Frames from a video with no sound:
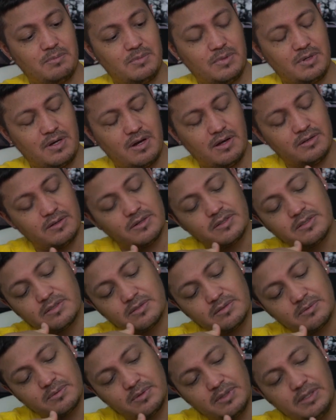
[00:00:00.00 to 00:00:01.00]

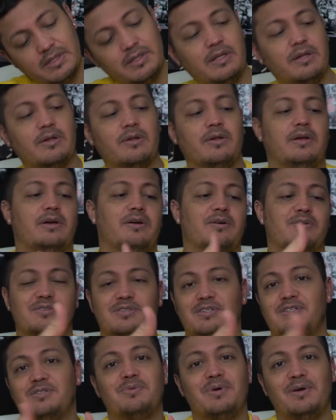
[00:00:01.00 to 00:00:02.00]
colors. it goes
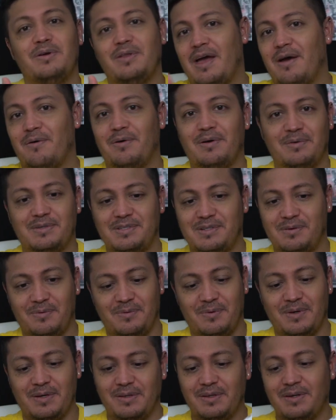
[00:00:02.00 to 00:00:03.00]
this way or that way, whichever
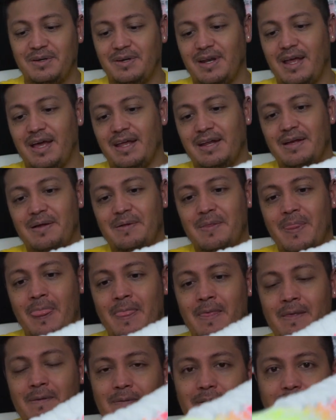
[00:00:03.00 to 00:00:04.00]
way you're looking at it.
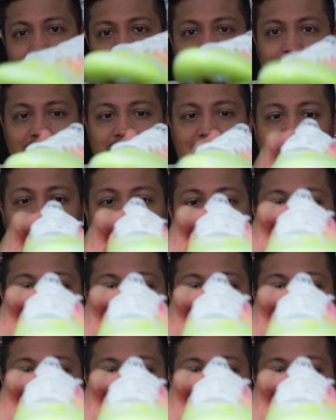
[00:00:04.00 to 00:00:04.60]
Um, I kind